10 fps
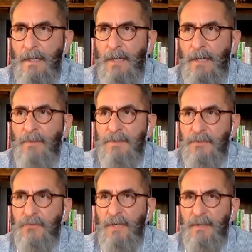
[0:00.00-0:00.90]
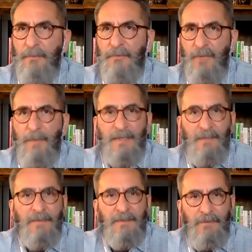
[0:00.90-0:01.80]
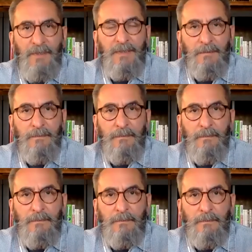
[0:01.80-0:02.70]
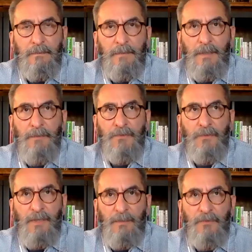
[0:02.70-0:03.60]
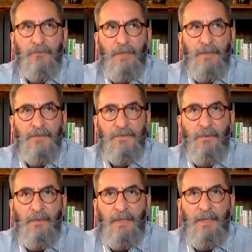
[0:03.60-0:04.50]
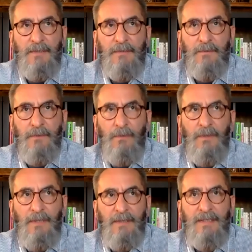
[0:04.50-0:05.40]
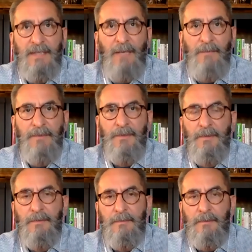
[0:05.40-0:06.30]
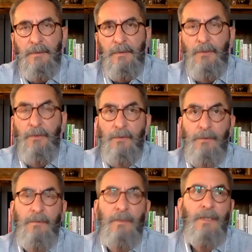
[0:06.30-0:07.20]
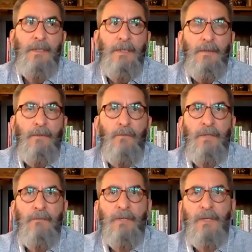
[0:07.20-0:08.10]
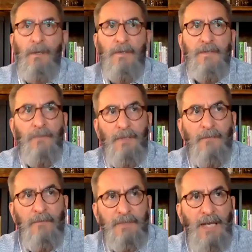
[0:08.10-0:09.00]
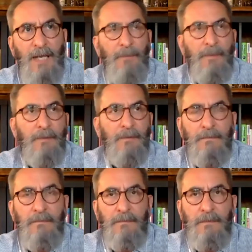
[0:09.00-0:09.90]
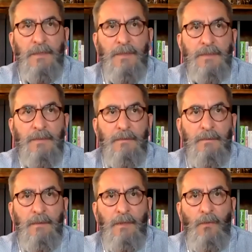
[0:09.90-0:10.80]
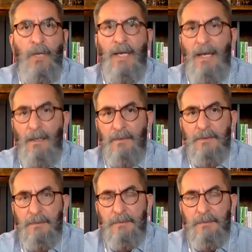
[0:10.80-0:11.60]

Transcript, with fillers: i wasn't trying to portray myself as a victim i was trying to portray the story as don't let this happen to you you you what regardless of whatever has happened there's a way out